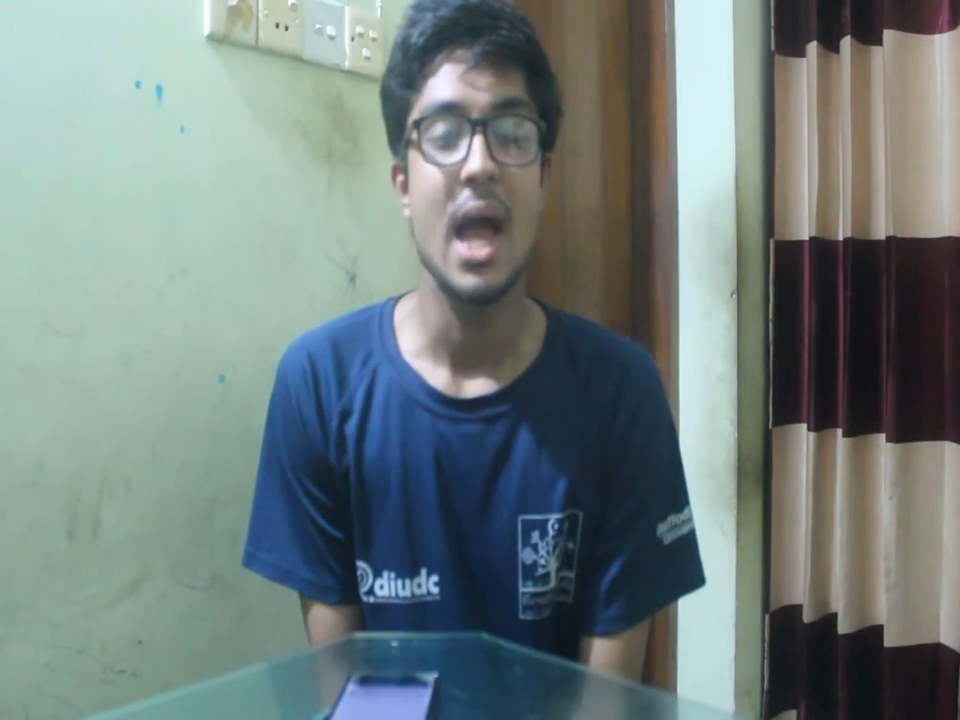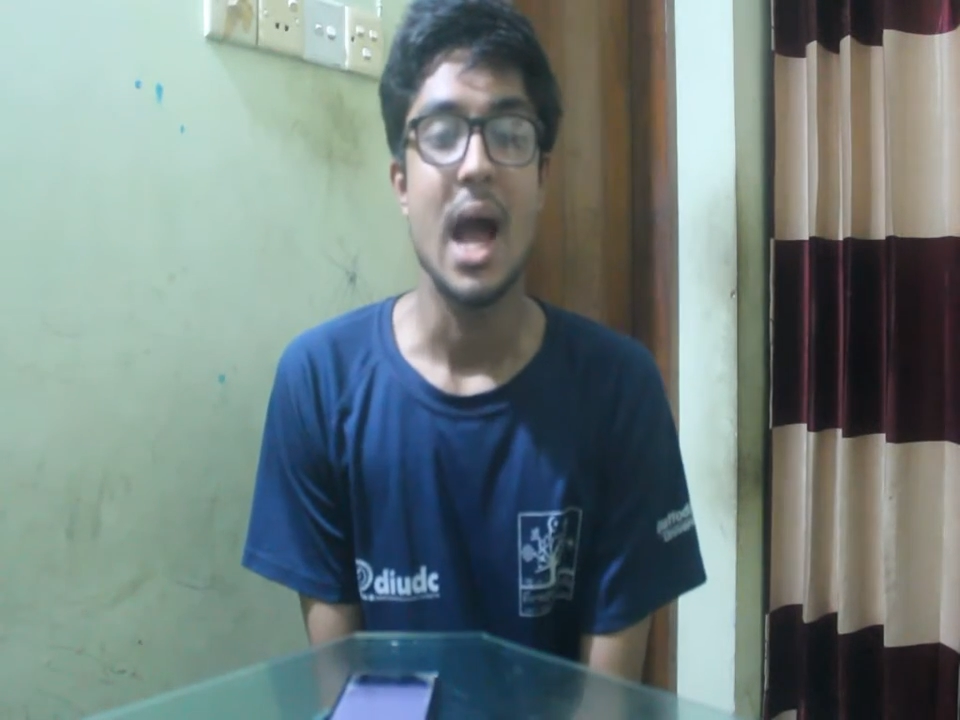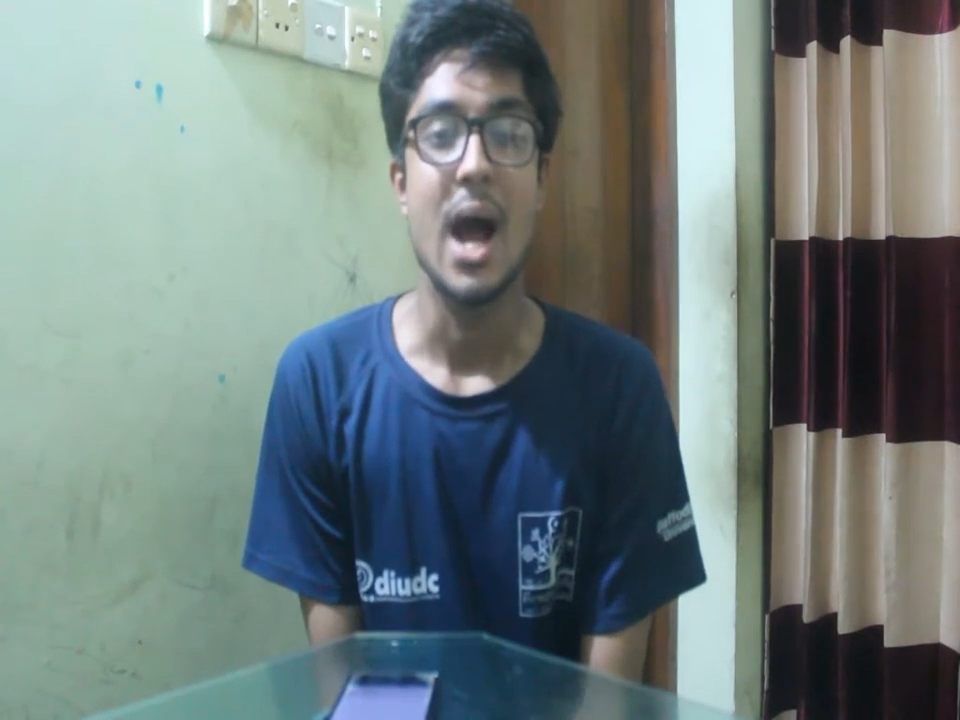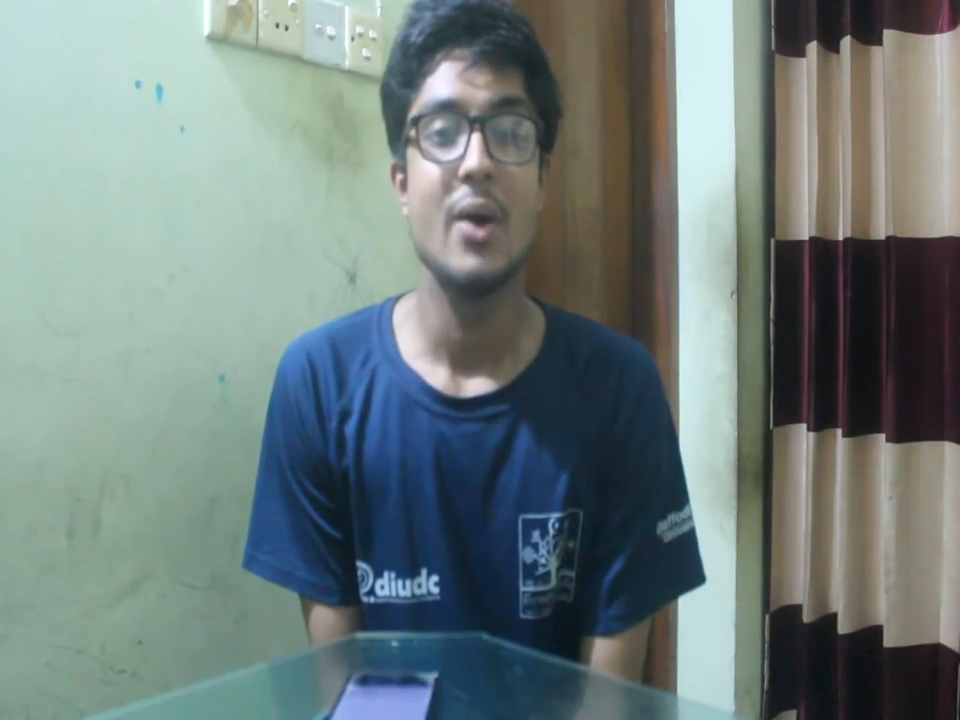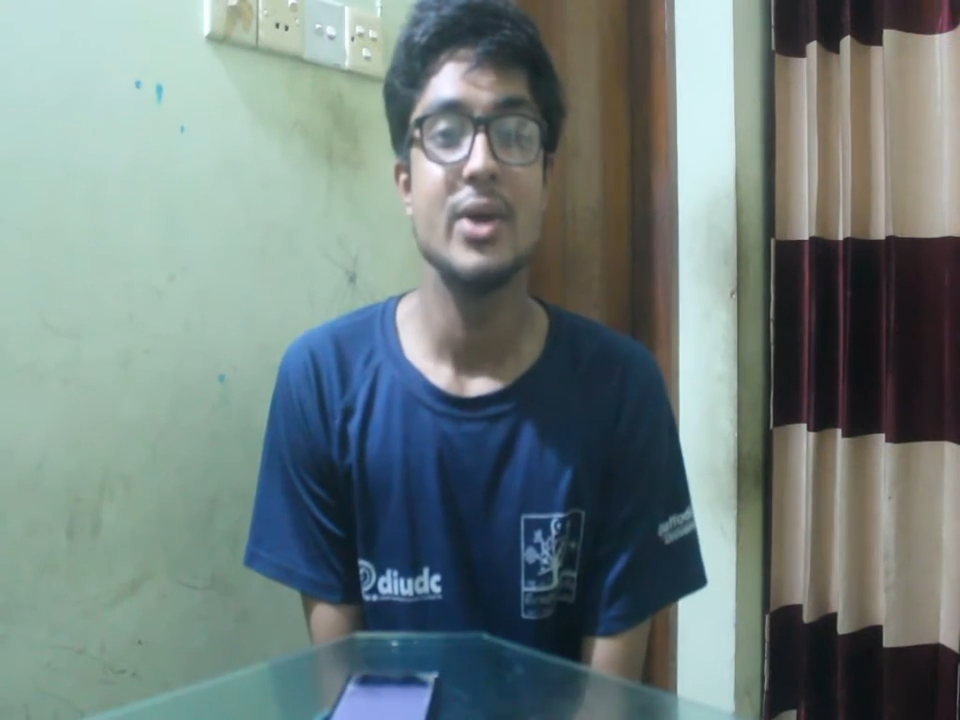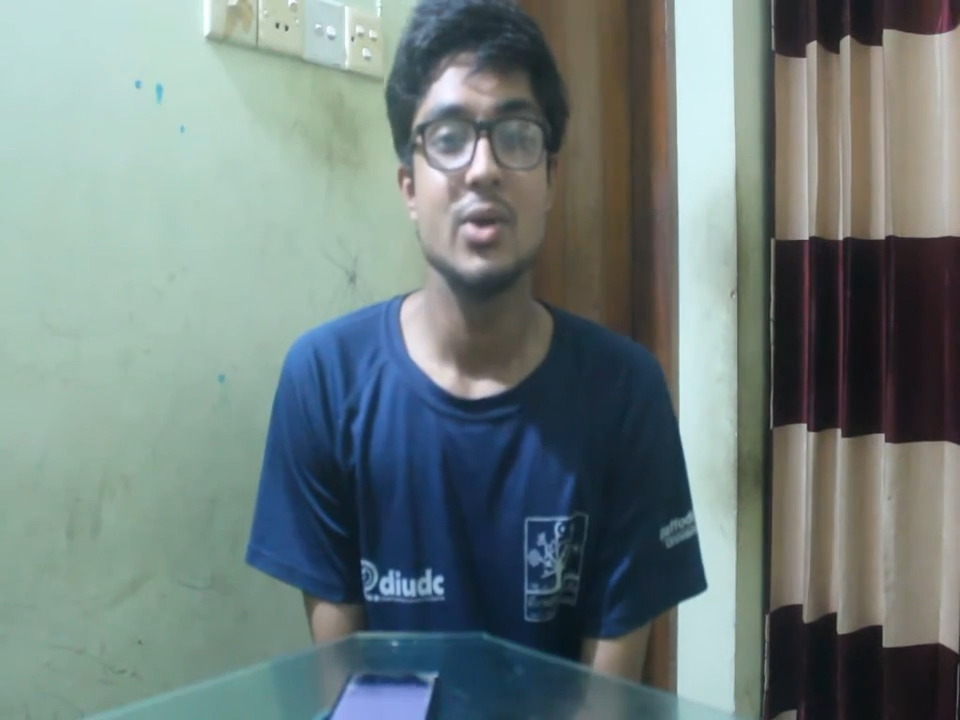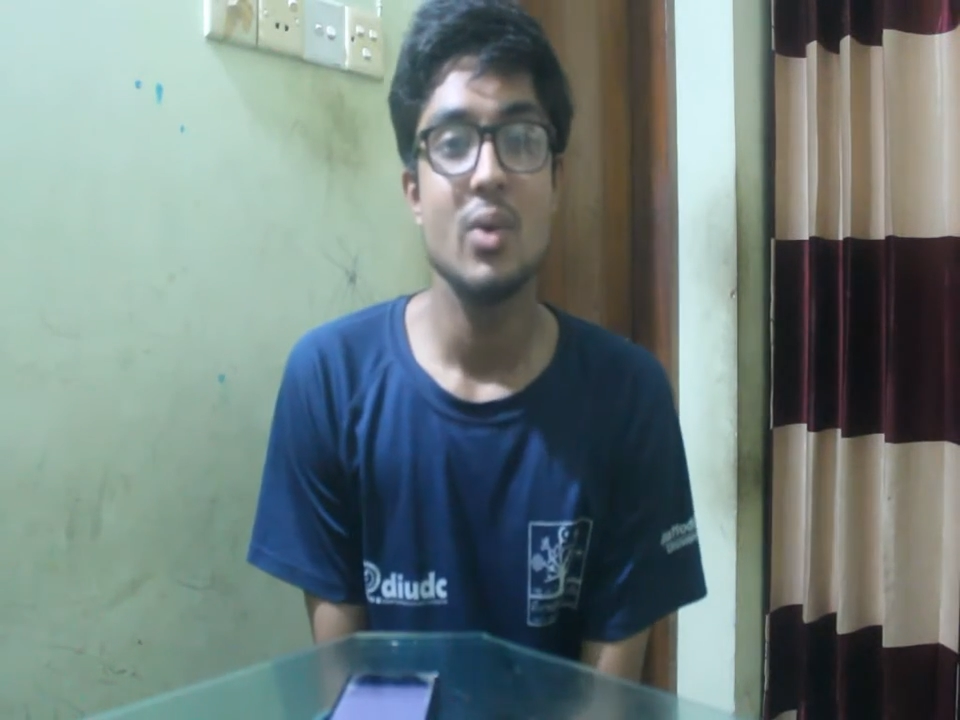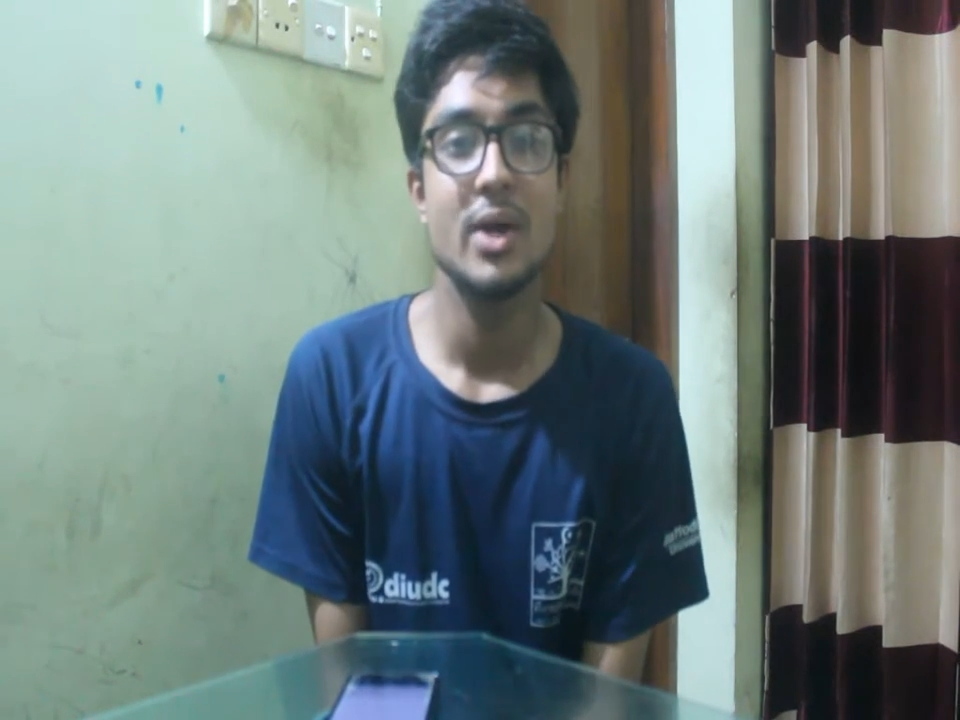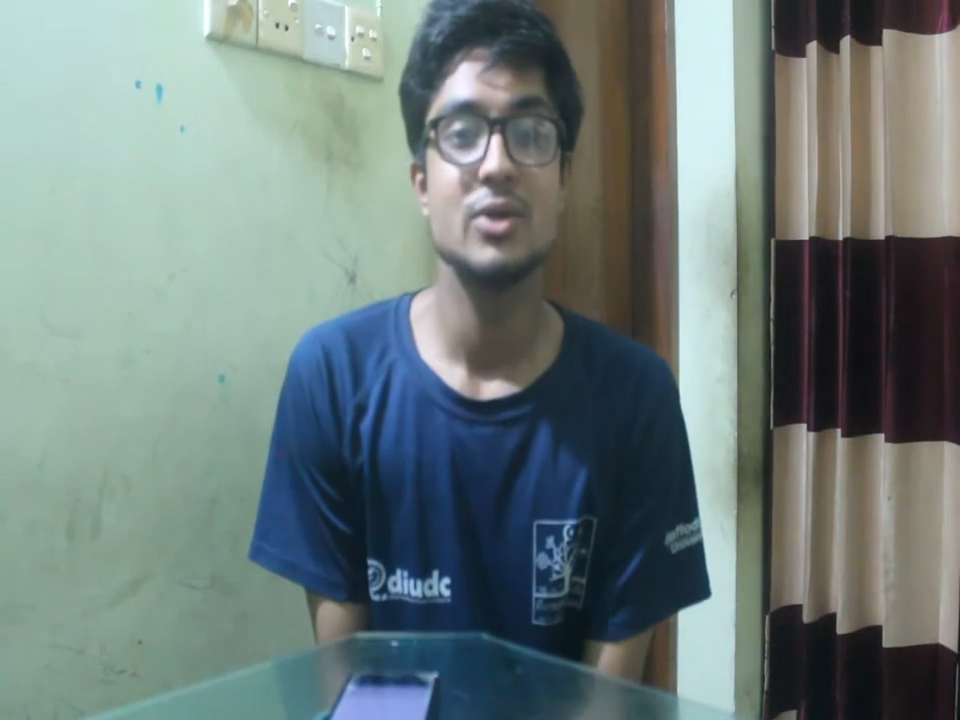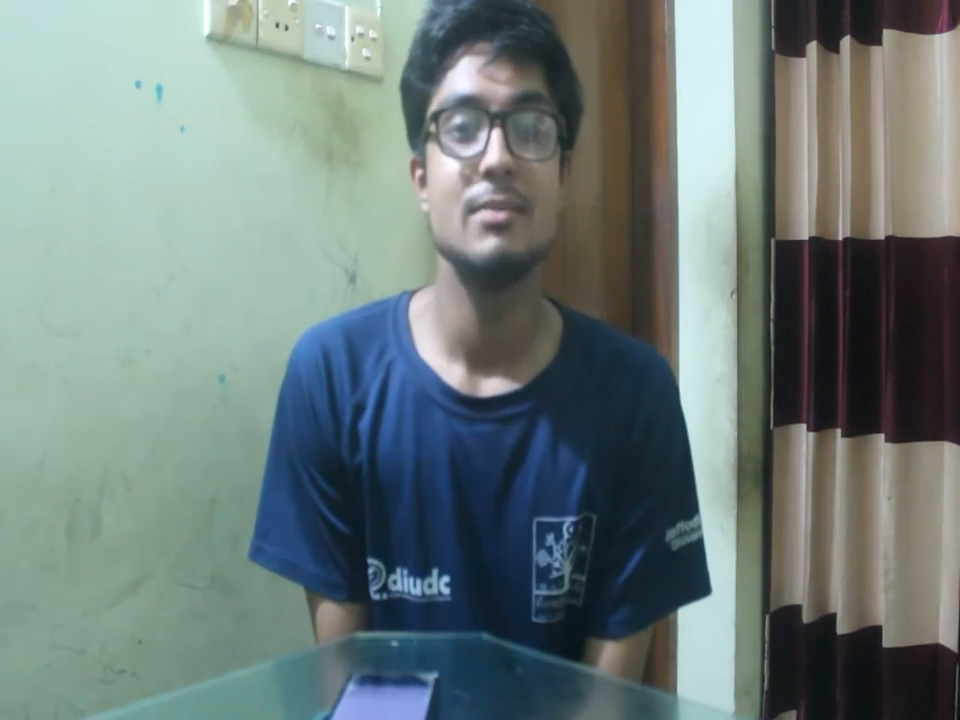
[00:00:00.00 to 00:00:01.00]
how you
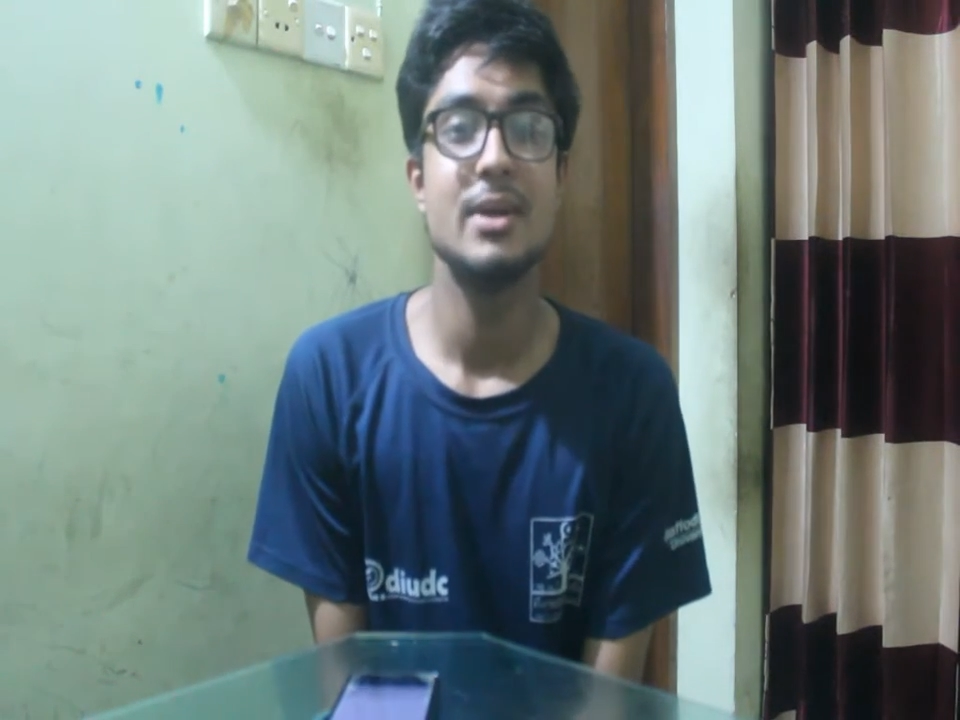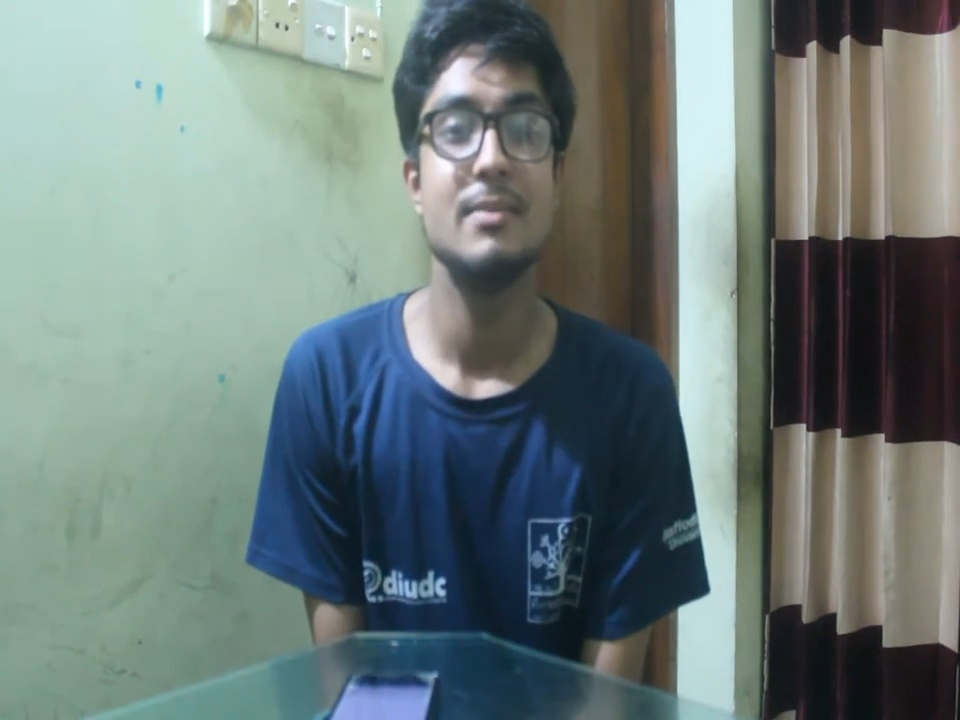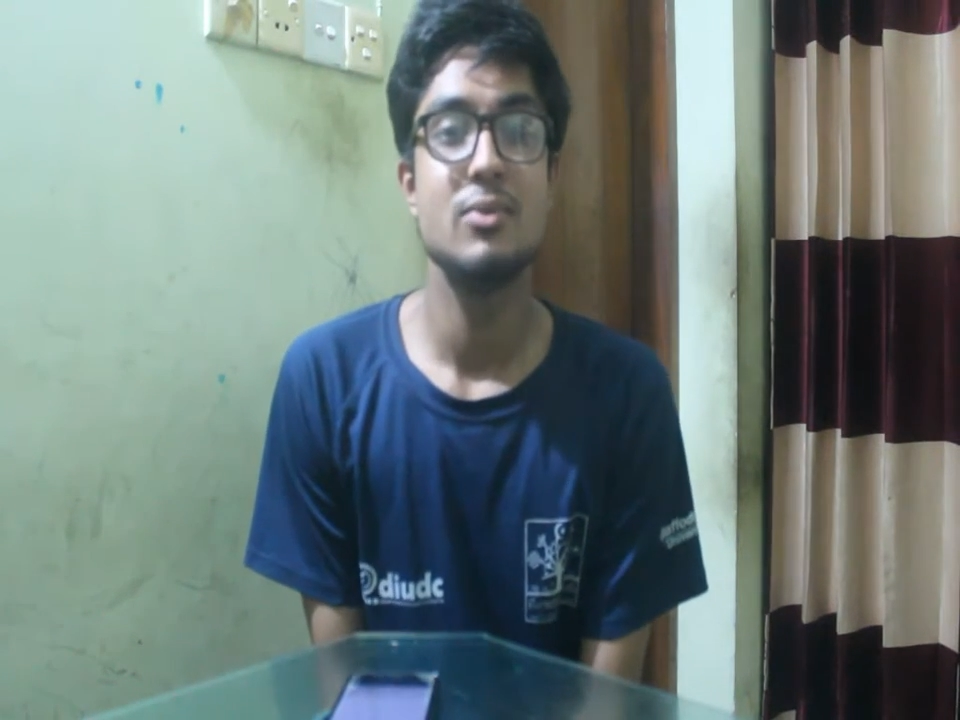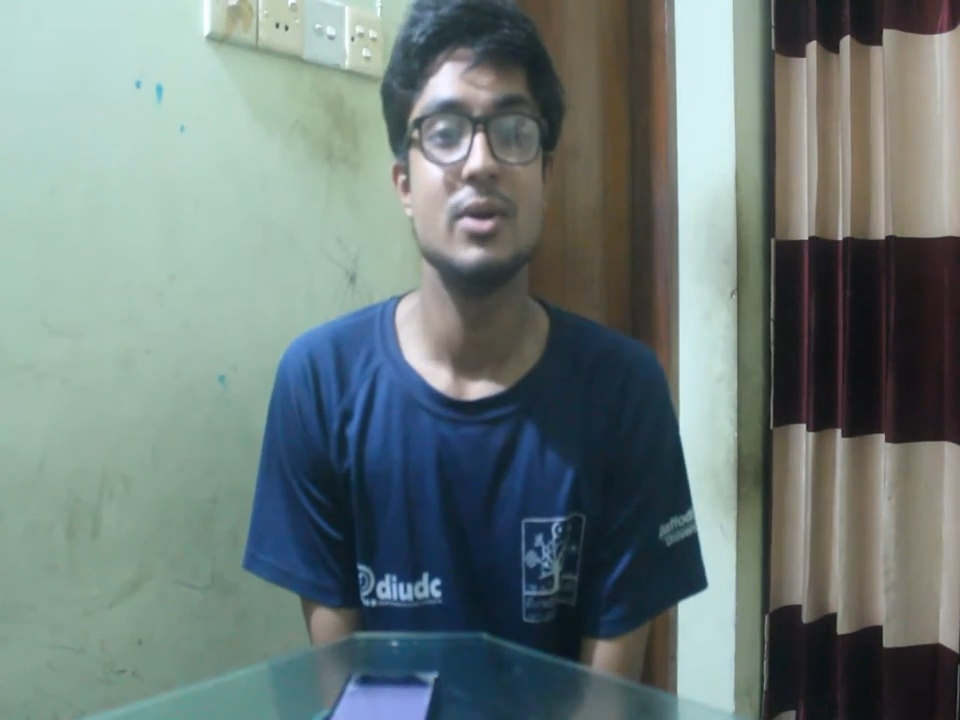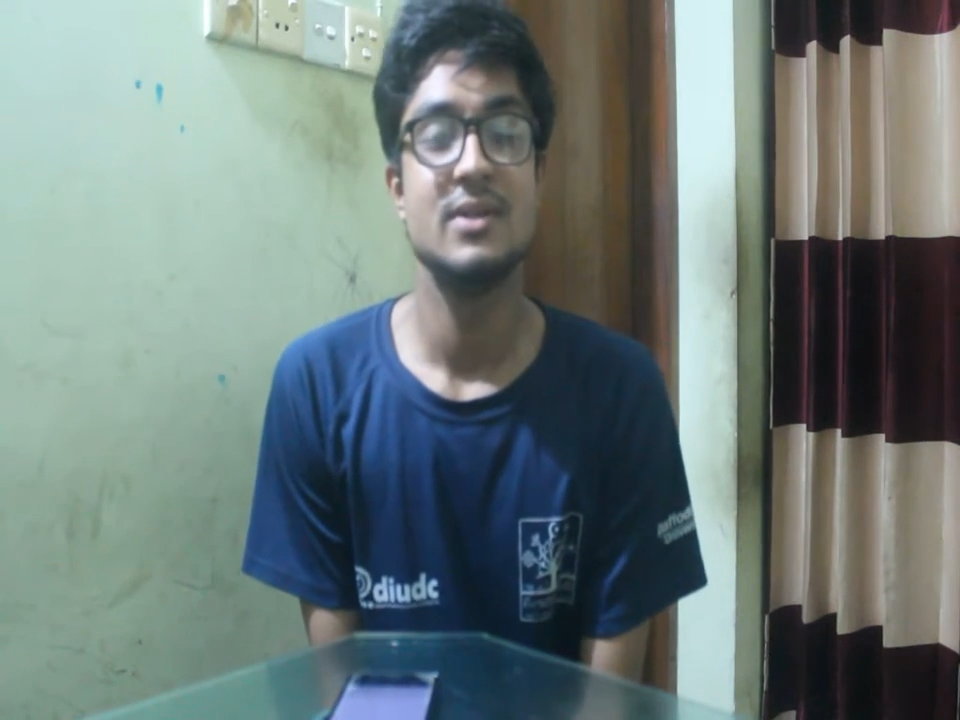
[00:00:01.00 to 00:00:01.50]
actually manipulate